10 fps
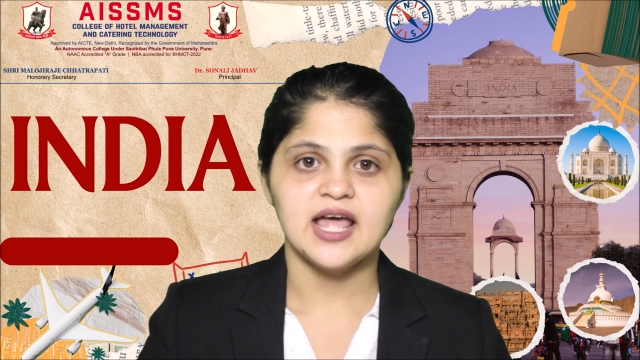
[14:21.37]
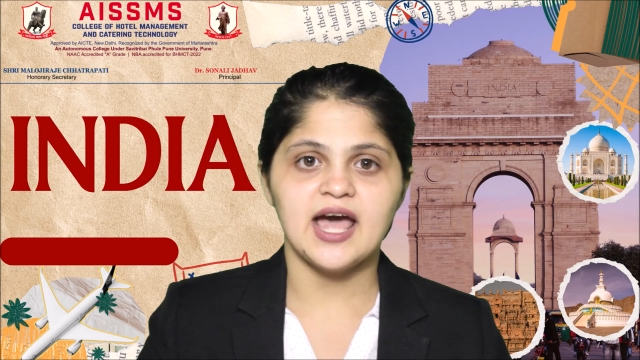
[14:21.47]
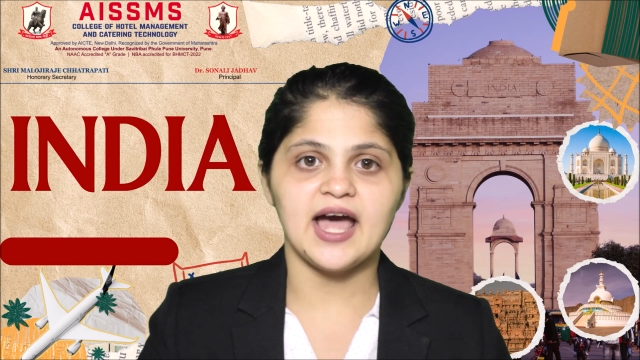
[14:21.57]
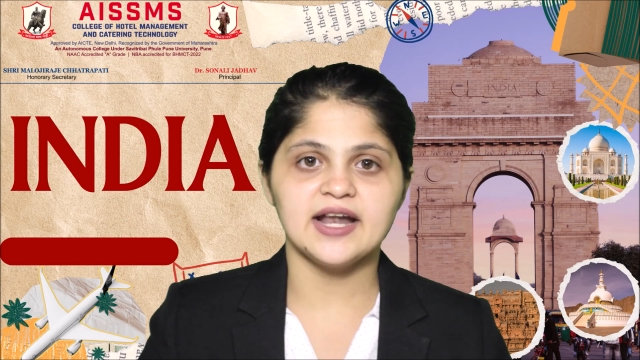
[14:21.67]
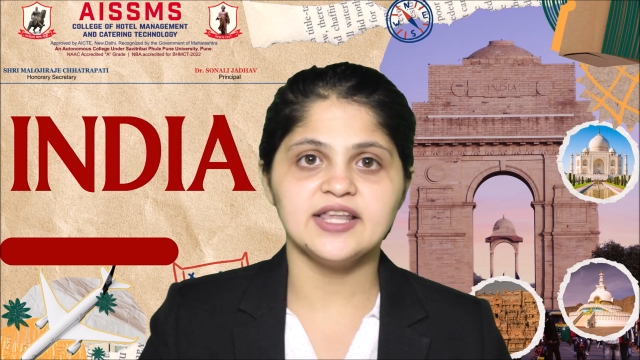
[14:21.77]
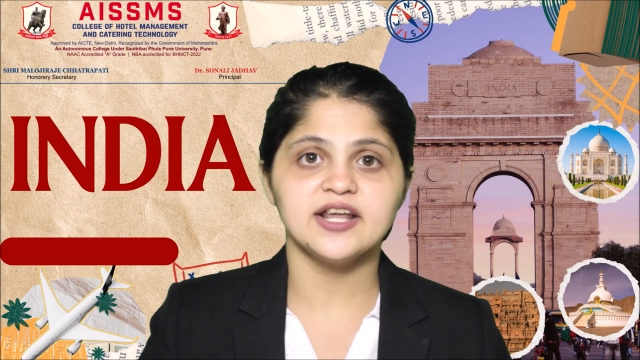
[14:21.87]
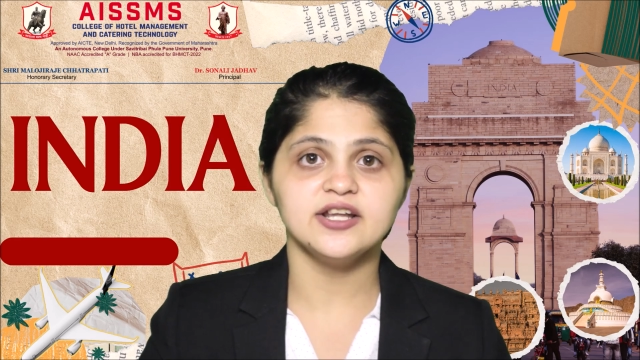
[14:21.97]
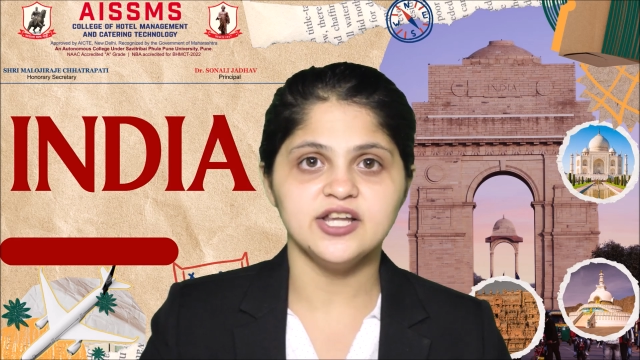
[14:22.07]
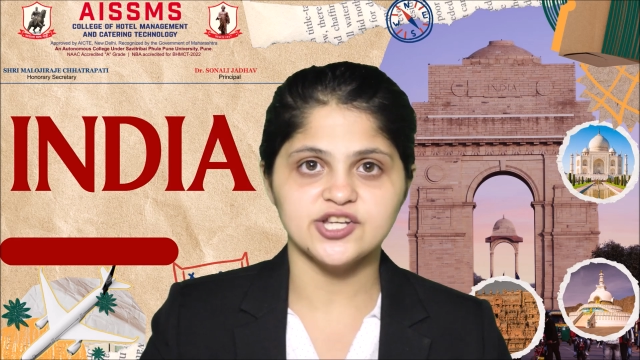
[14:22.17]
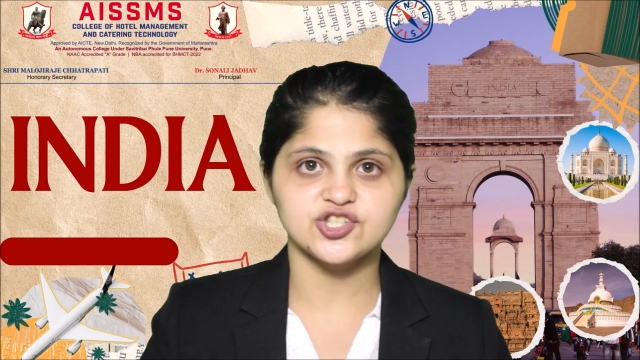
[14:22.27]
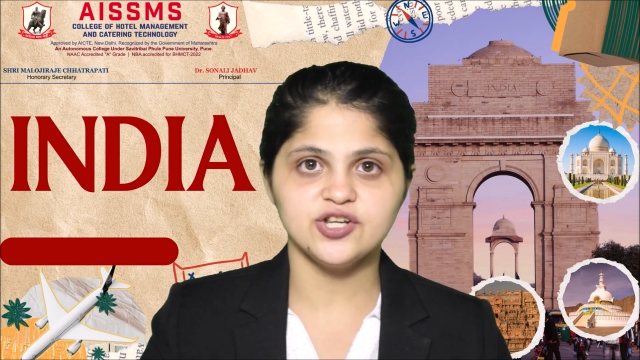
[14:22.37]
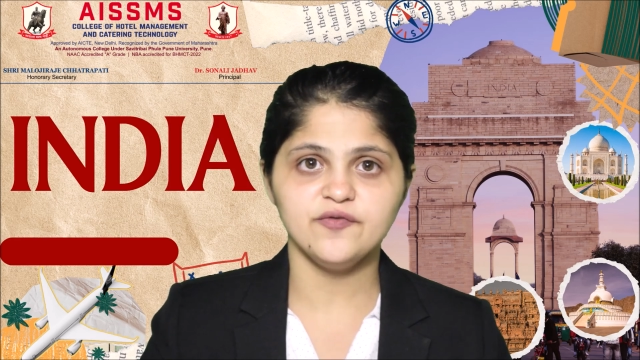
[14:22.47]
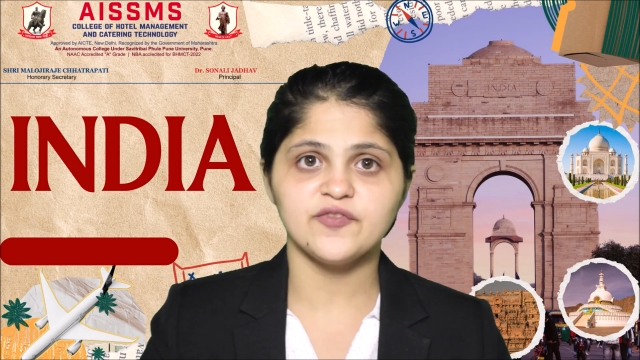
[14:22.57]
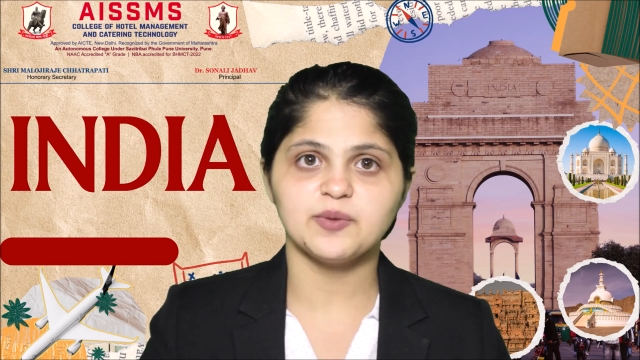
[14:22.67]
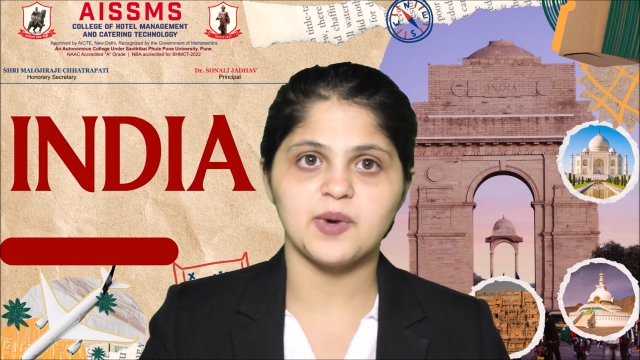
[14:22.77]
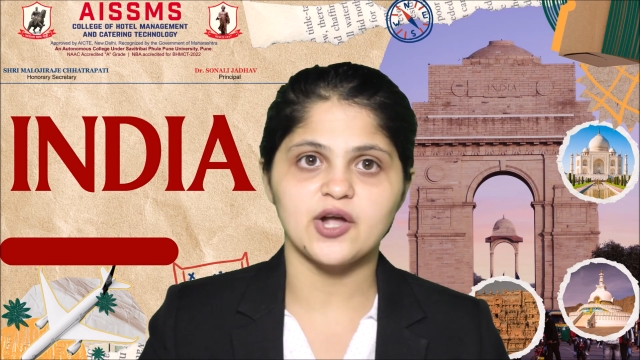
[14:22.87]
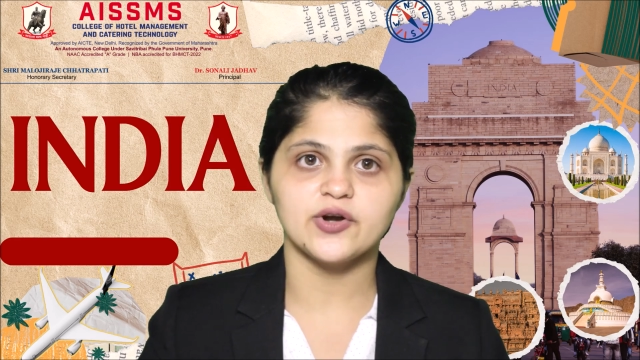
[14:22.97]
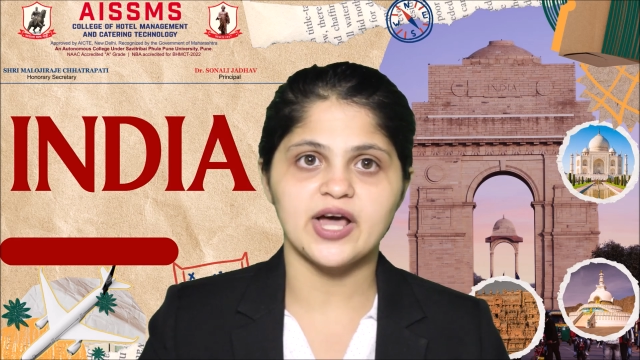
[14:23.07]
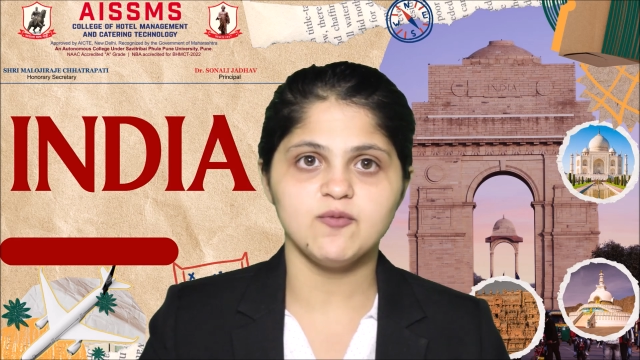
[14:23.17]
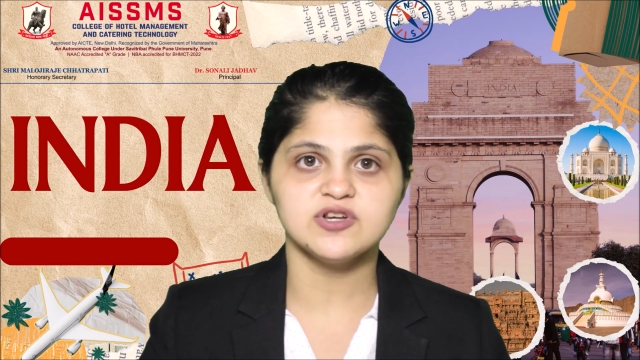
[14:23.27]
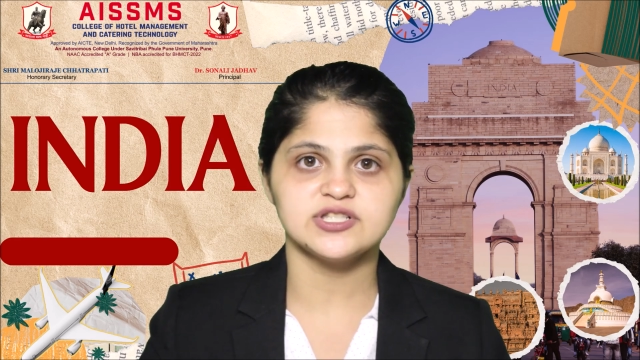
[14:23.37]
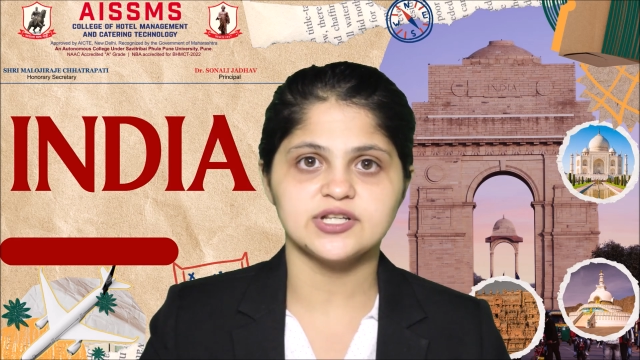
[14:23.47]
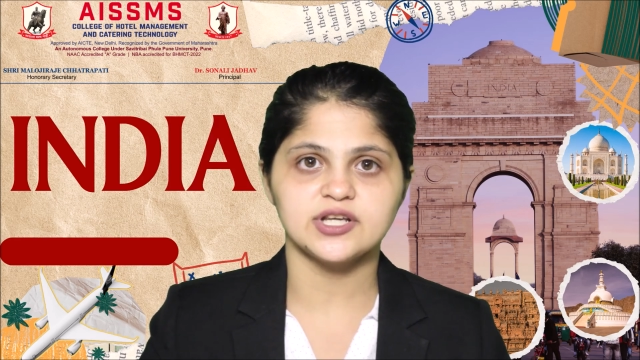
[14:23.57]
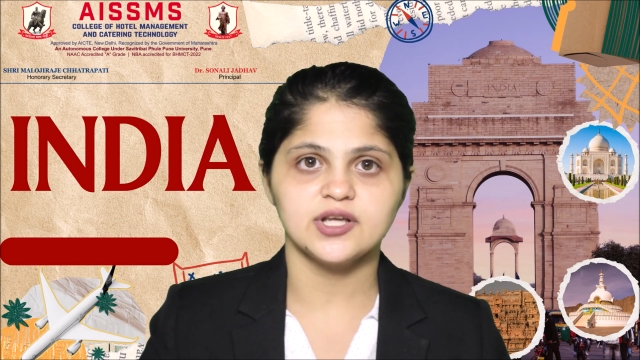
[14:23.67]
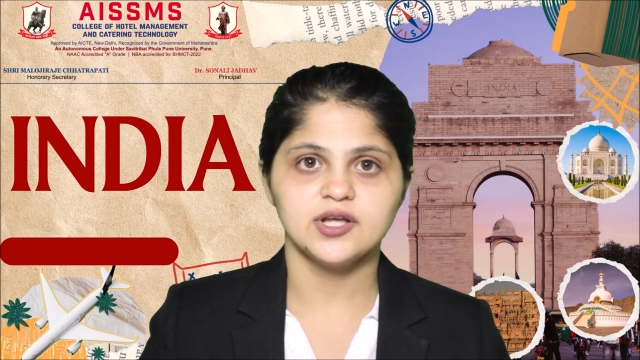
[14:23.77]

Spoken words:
and their relation with biodiversity.